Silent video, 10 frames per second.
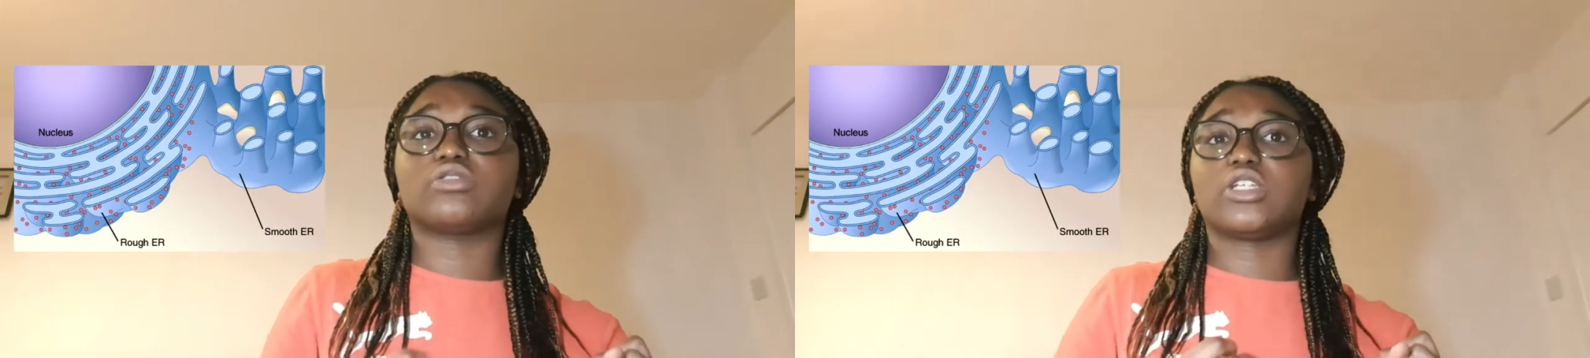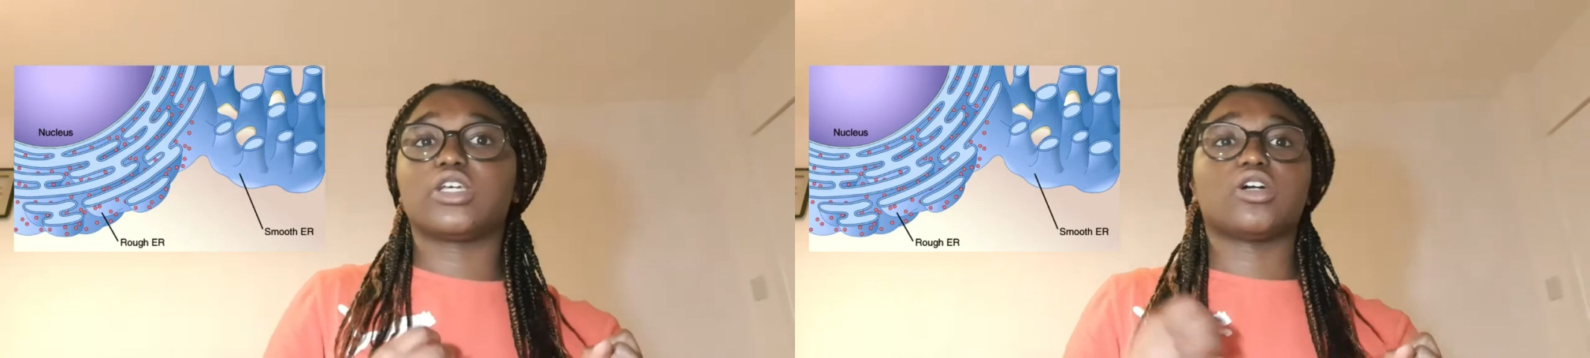
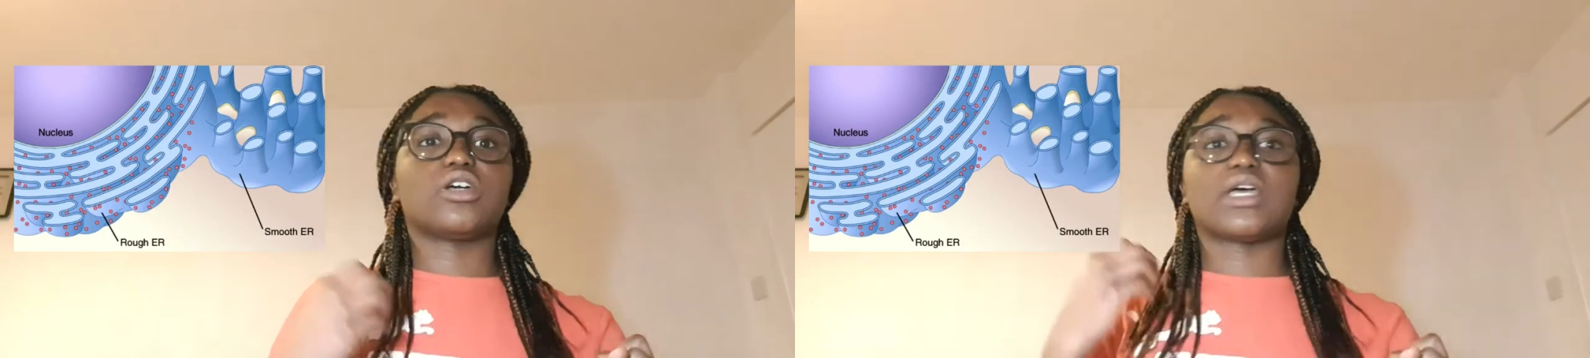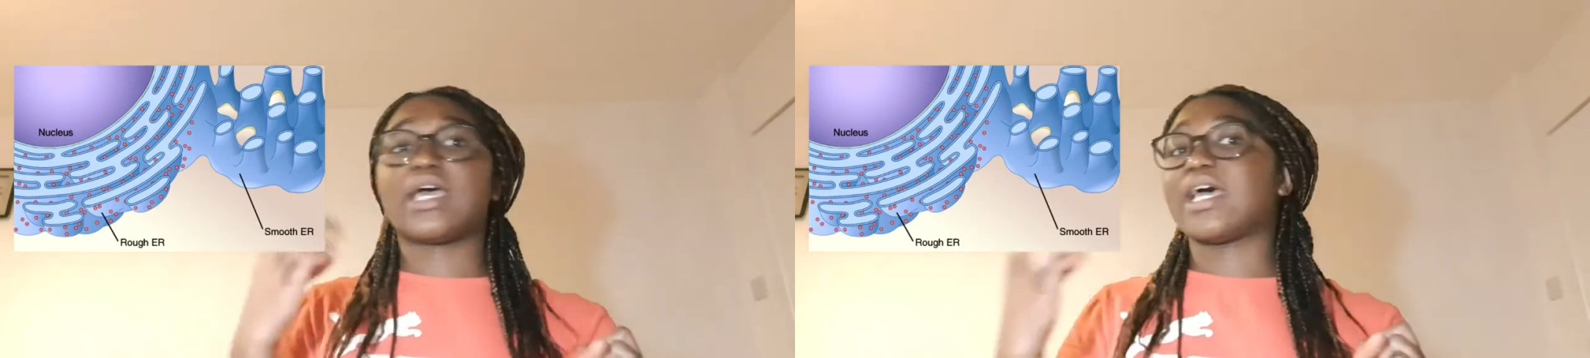the
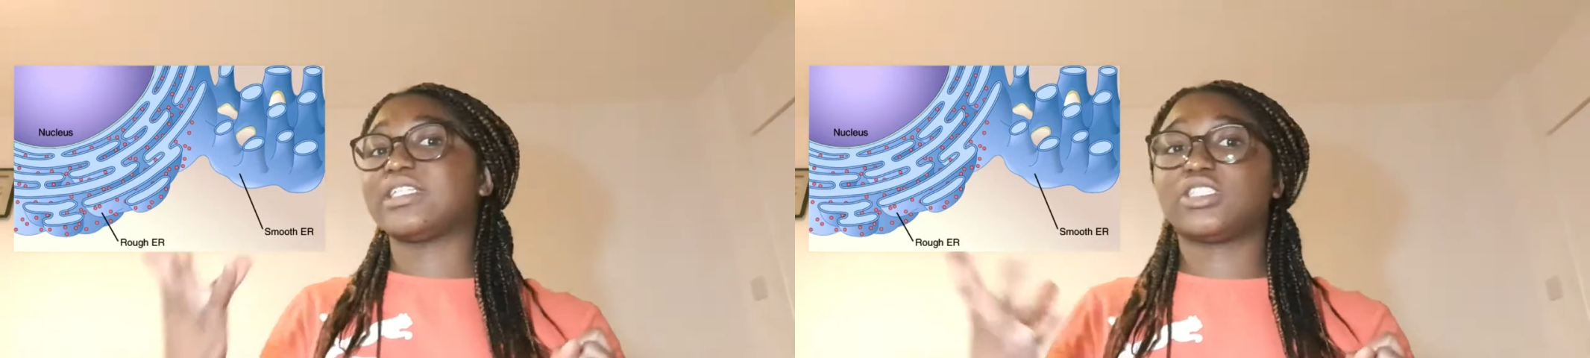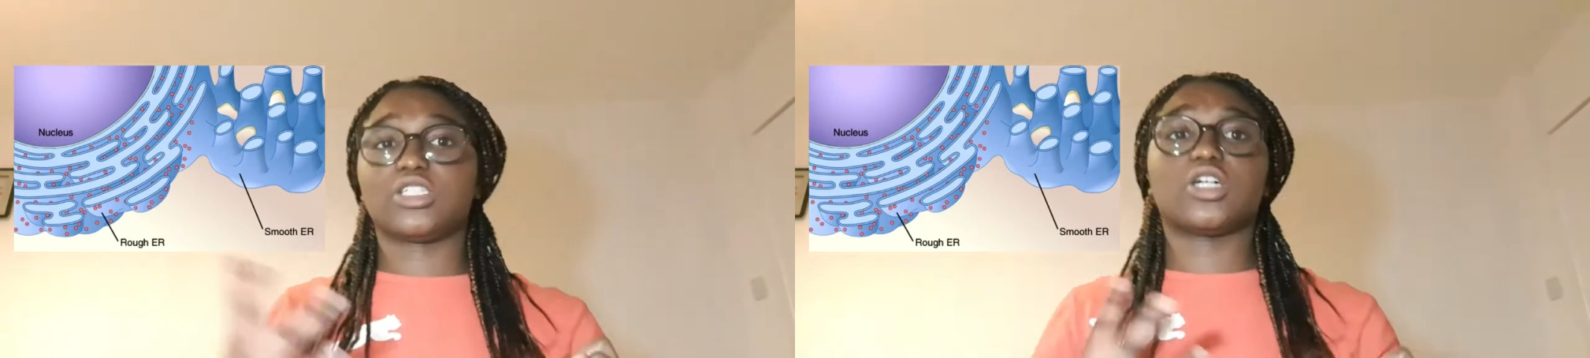
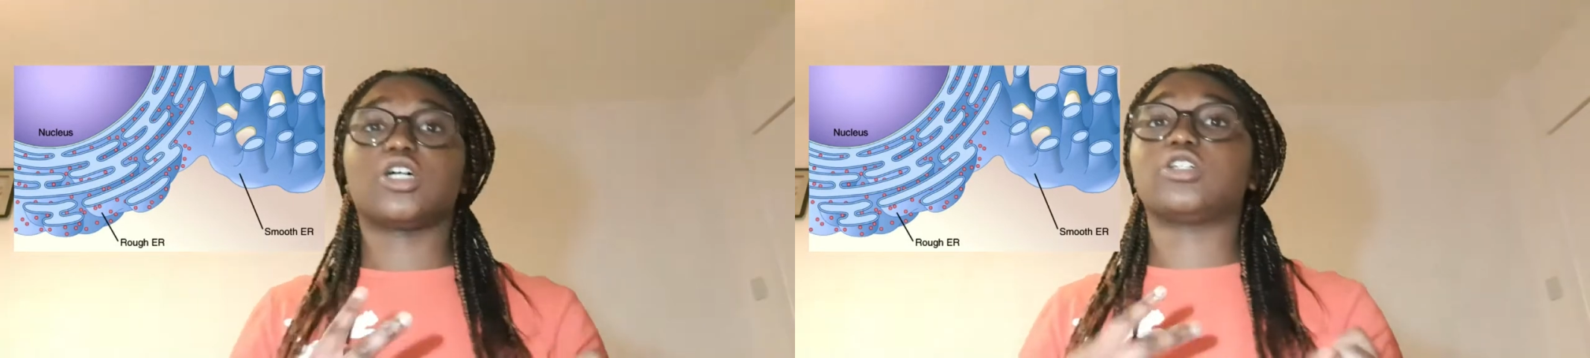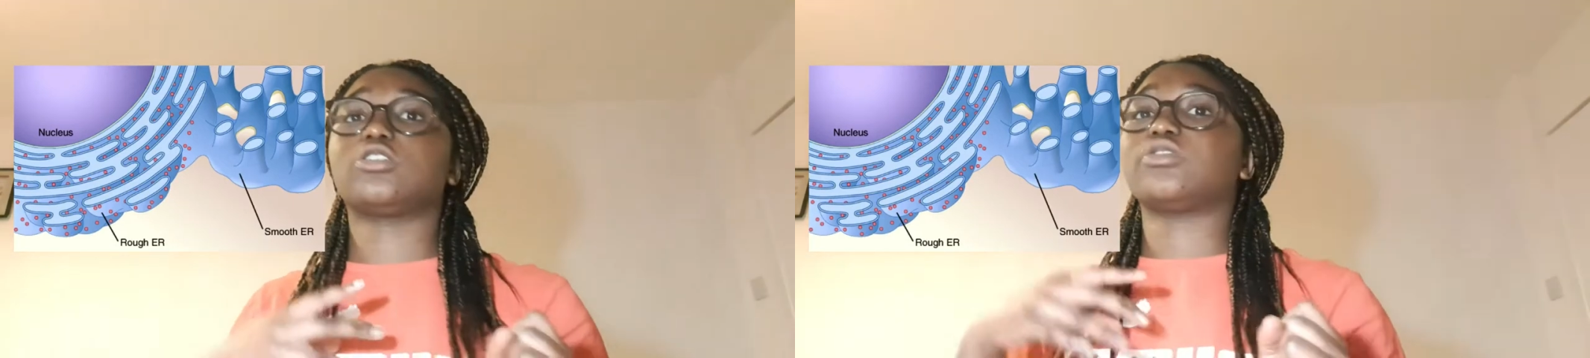SER,
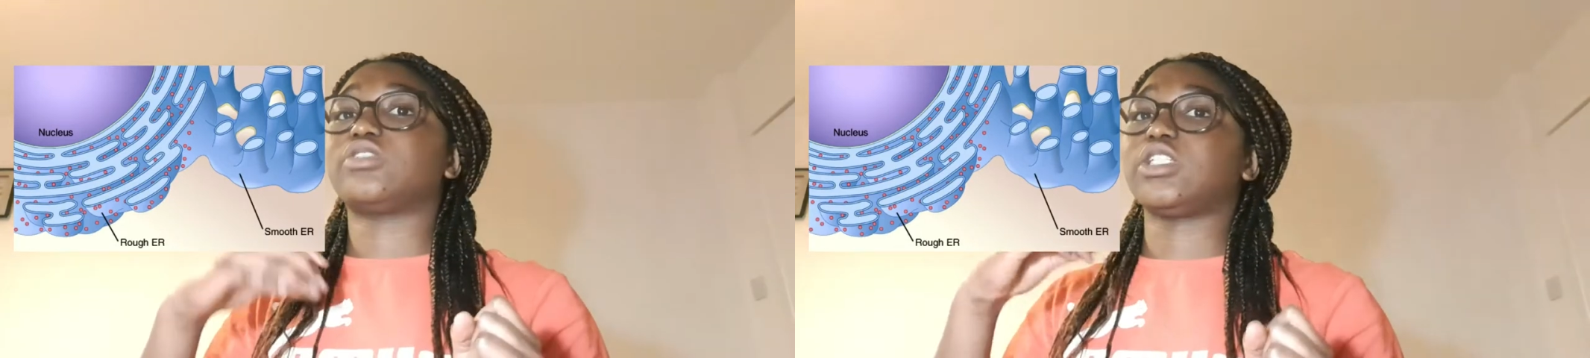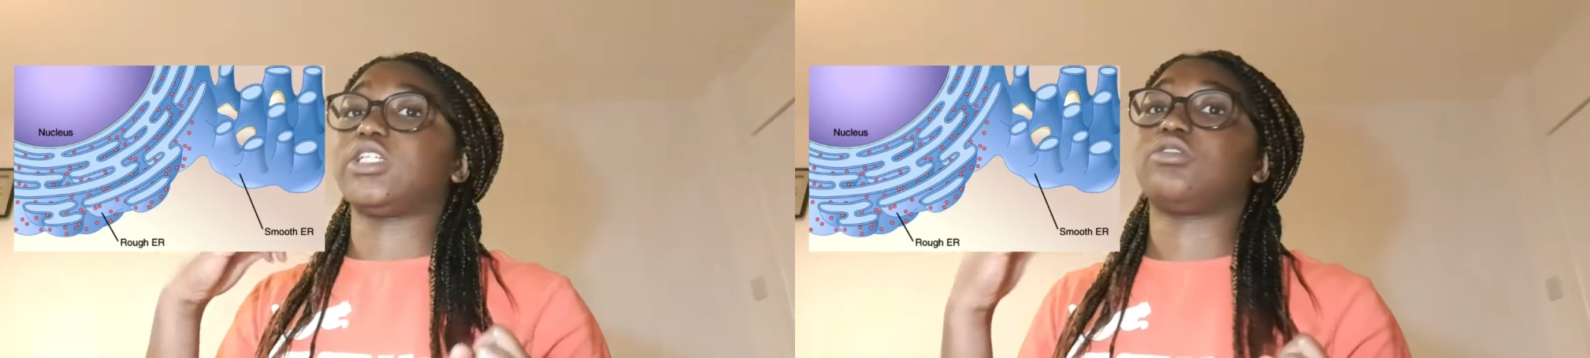of
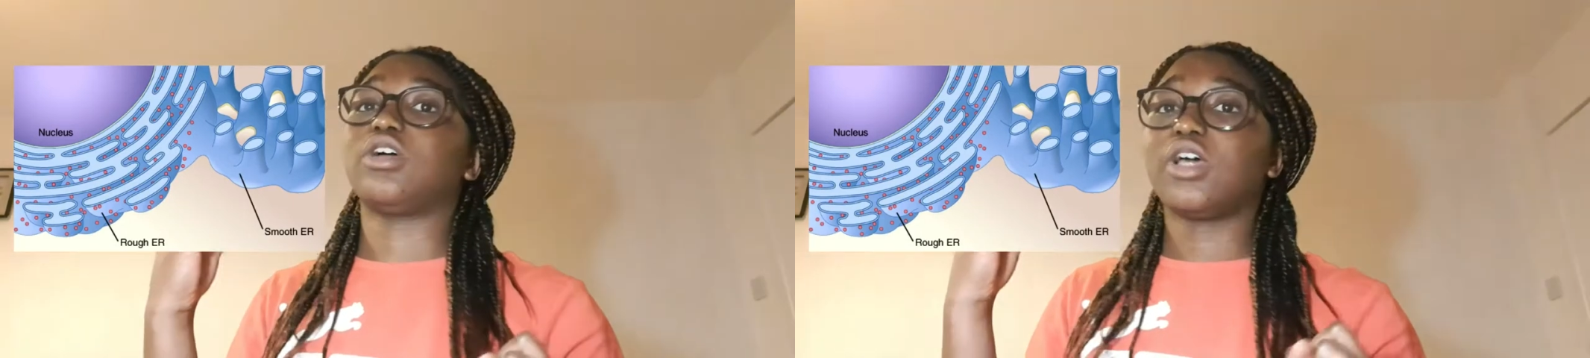the